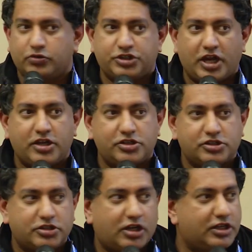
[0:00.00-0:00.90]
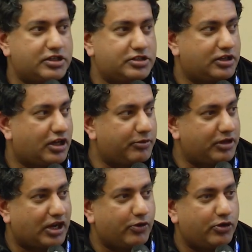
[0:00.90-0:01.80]
Change is not easy. I
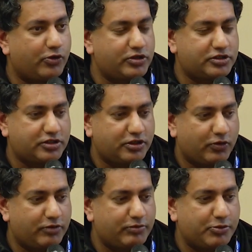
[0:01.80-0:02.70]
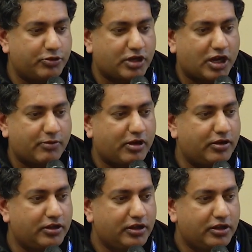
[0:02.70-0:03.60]
mean, I would always, when people are talking
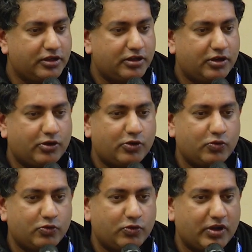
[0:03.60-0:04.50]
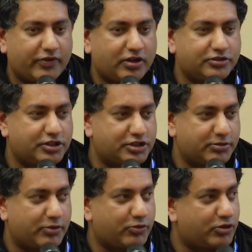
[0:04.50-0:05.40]
about, oh, we have a health
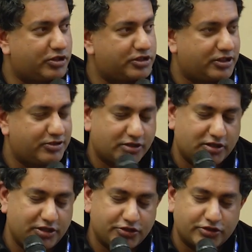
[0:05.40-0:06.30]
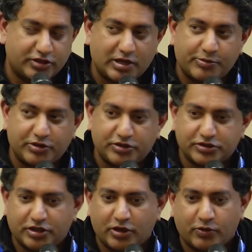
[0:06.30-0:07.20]
system and we're going to, a couple of years
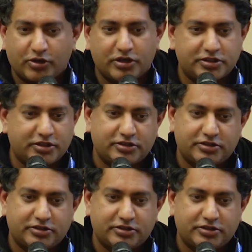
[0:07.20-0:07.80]
ago, we're going to